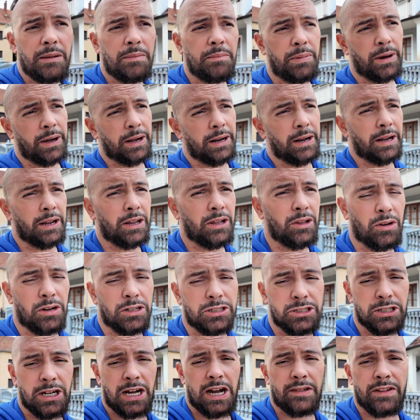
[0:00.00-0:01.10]
but you
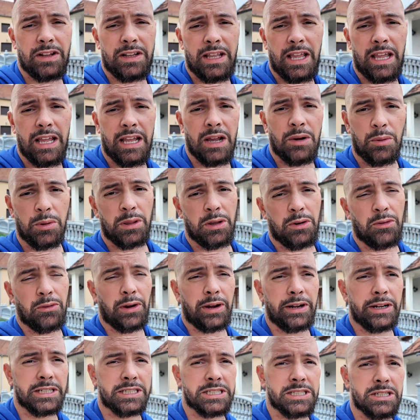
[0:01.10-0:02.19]
also have to take it with a
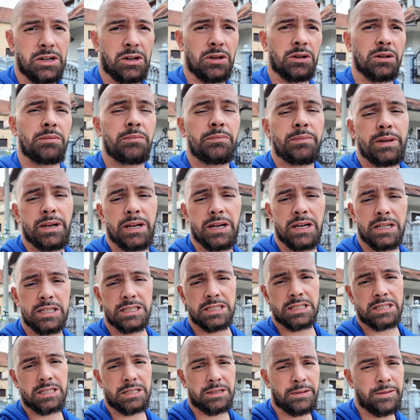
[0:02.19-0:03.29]
grain of salt,
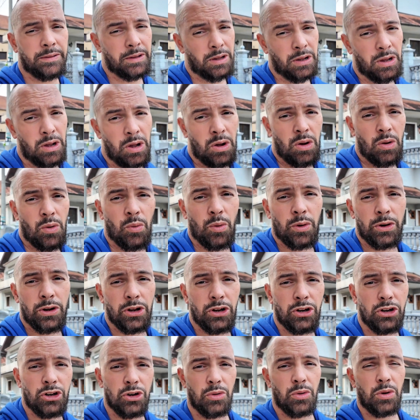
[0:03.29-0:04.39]
because what do
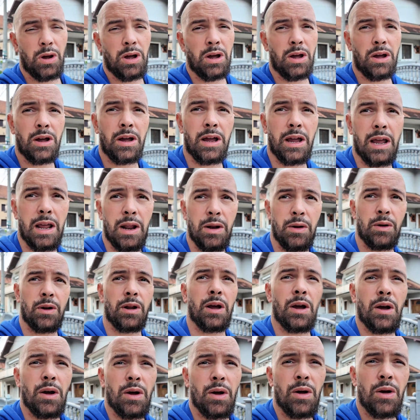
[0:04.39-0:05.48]
you do and
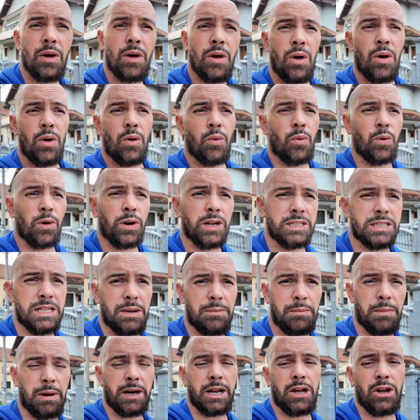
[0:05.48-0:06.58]
where does
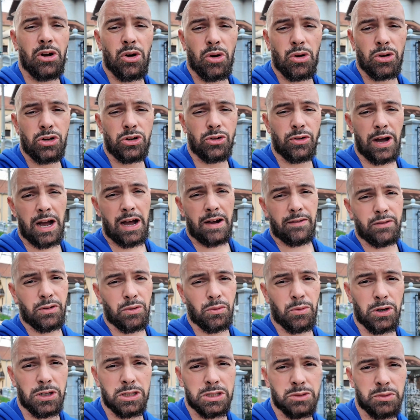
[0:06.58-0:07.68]
that money go to
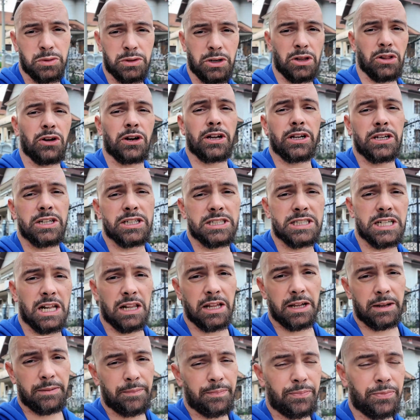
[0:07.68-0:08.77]
afterwards when you're looking to
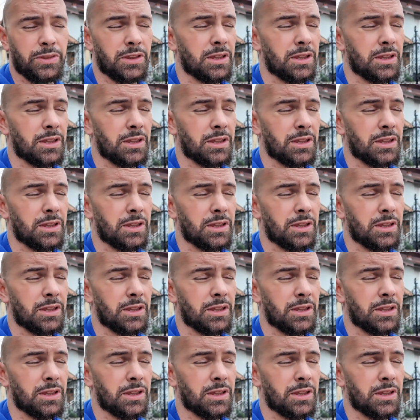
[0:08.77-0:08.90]
sell it?